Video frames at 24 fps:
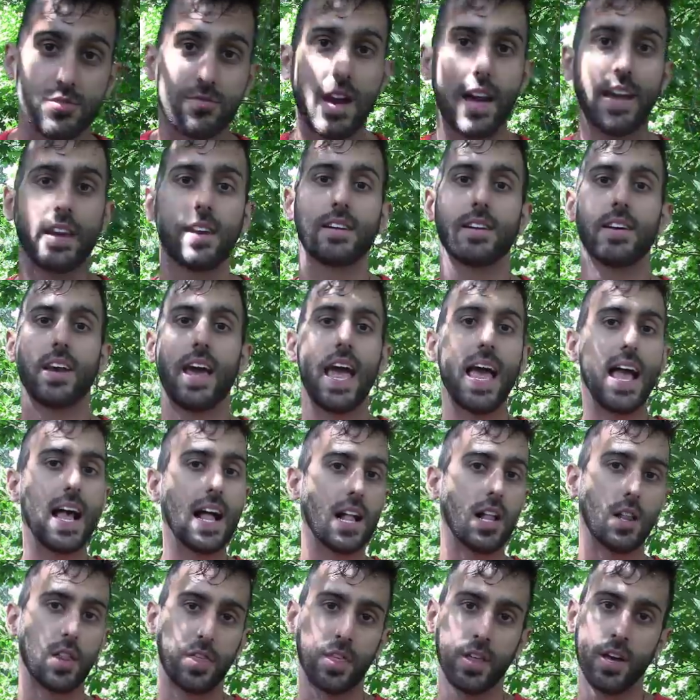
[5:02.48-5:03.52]
right? In
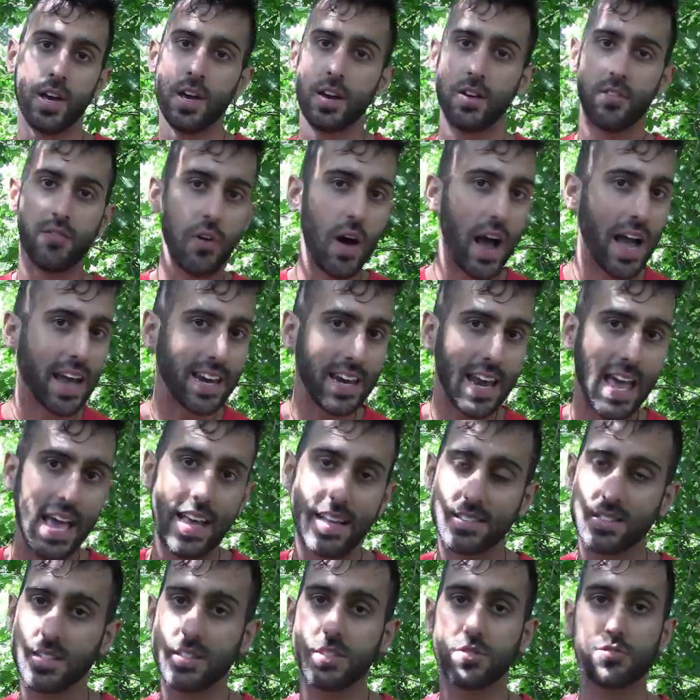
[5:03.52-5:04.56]
health,
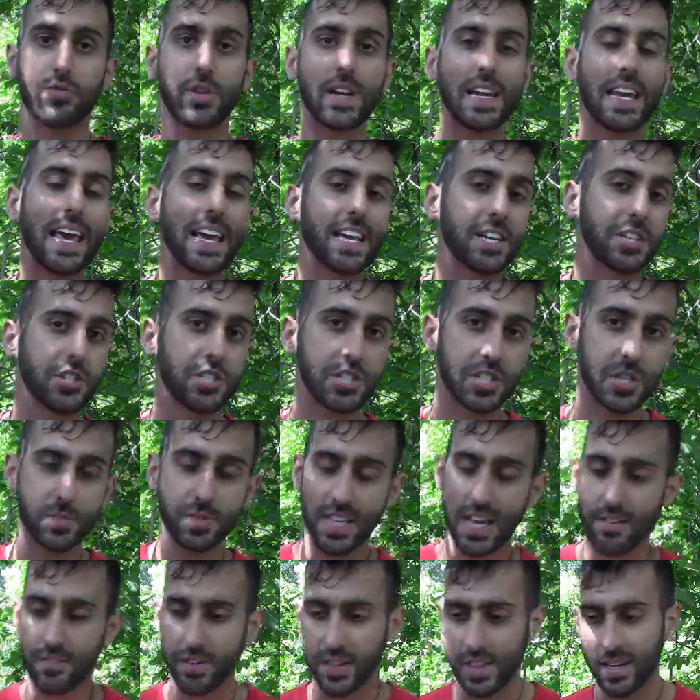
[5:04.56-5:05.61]
finances, relationships,
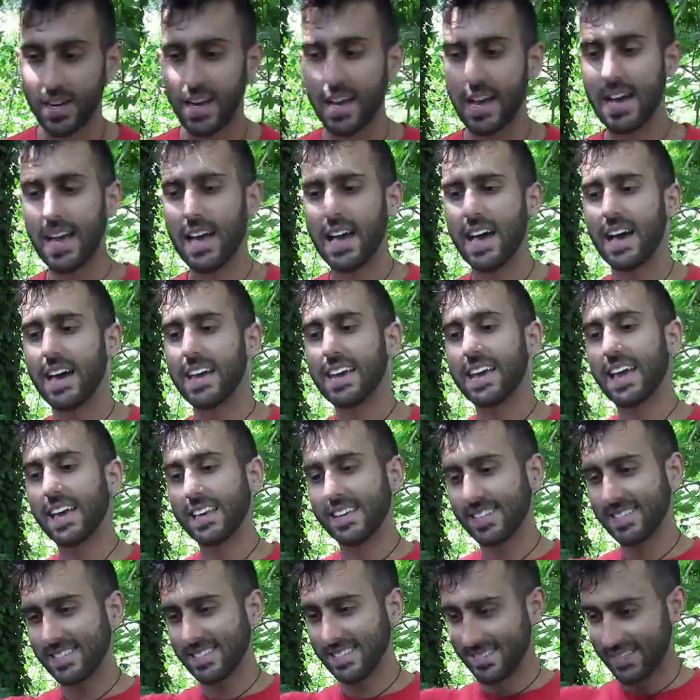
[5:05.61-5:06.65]
everything. And I,
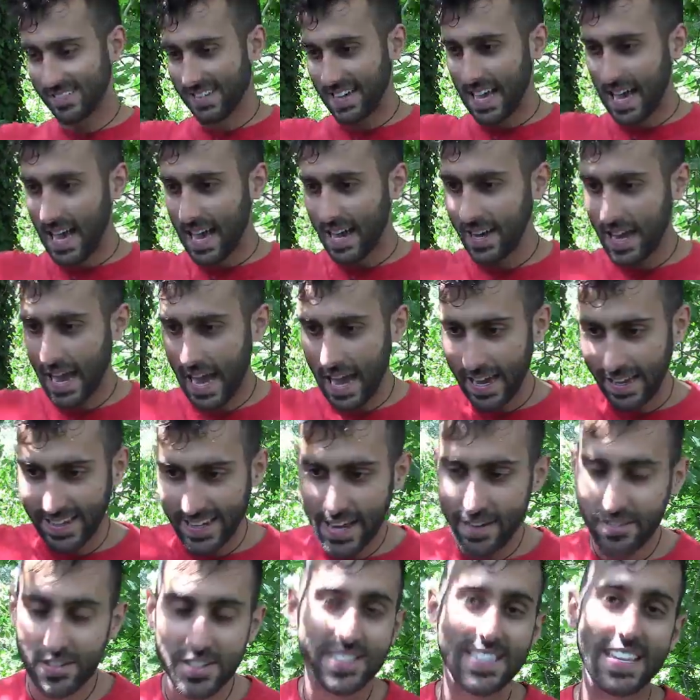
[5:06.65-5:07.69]
I, I
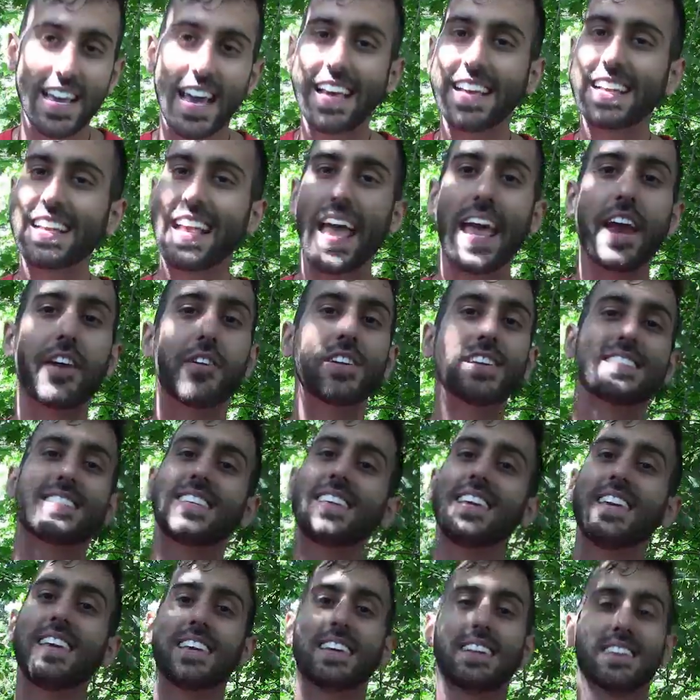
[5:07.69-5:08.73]
never say I
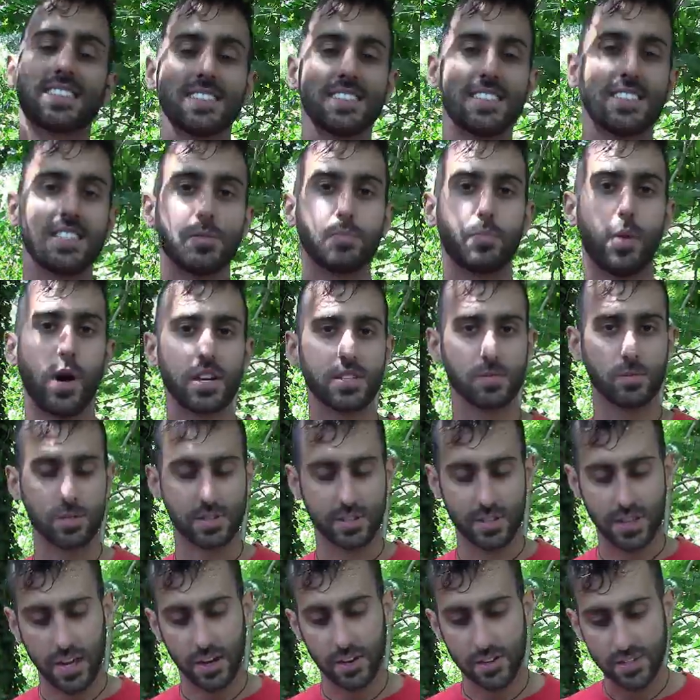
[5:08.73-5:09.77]
guarantee because it's impossible
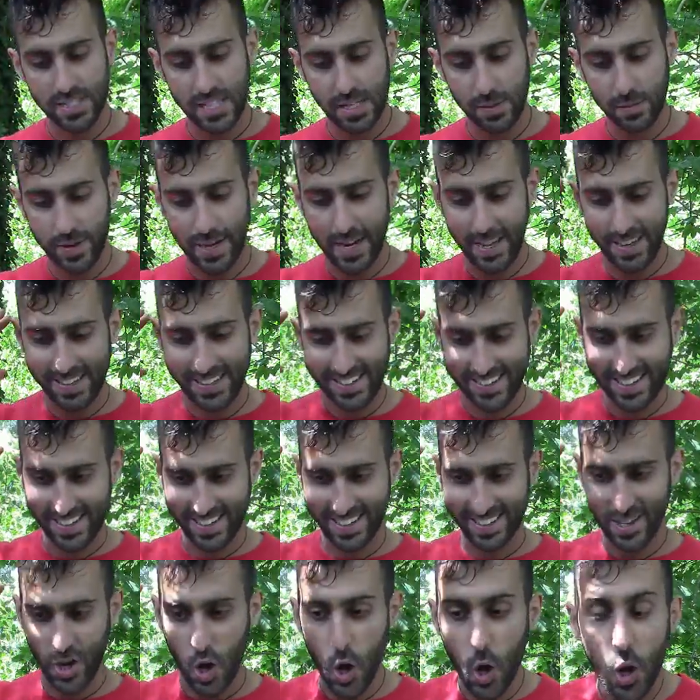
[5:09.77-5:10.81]
to guarantee, but I
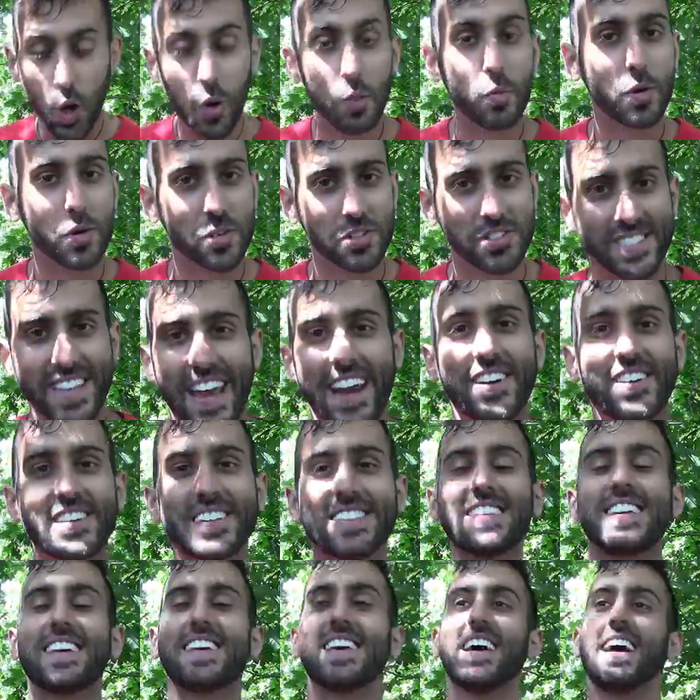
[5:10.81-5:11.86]
can almost
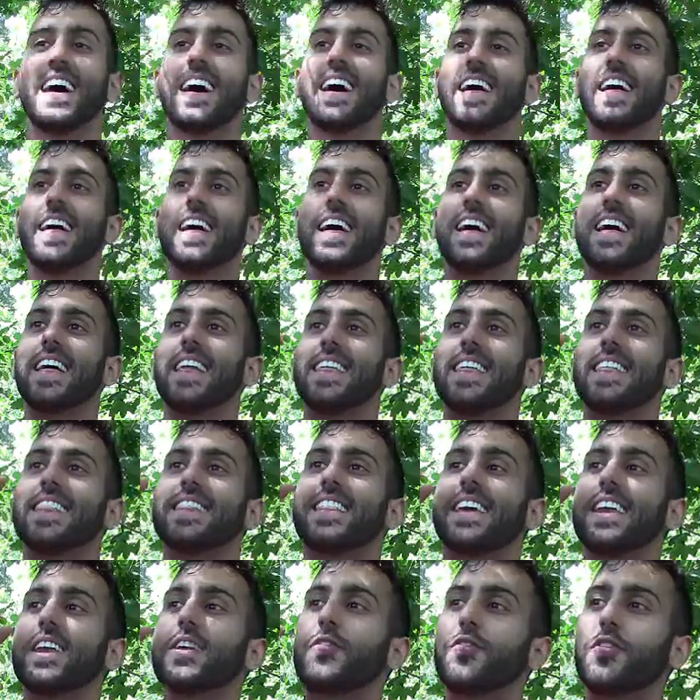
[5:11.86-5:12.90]
guarantee
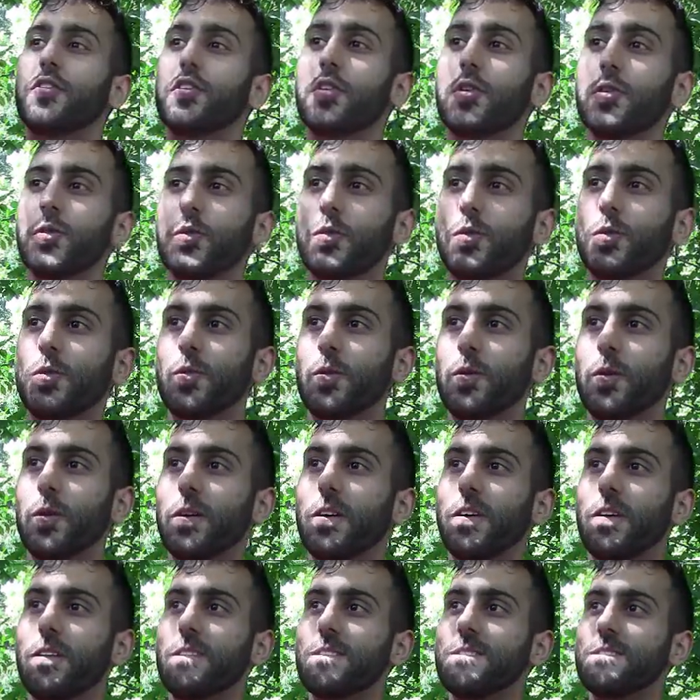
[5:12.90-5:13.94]
that if you,
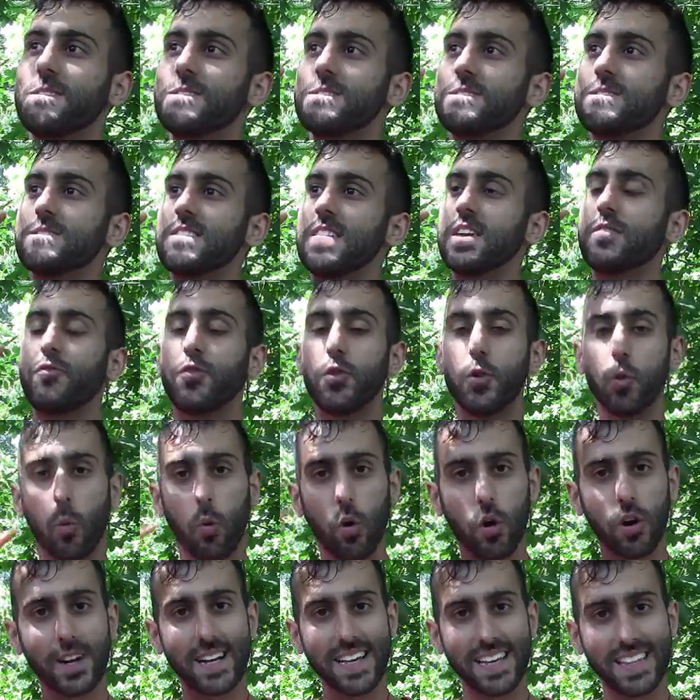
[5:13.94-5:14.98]
if you
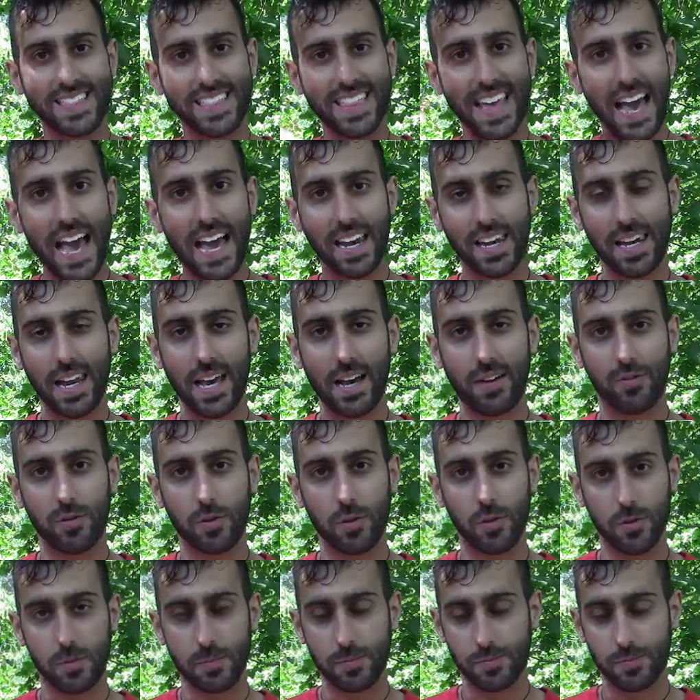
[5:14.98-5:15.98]
work at that level,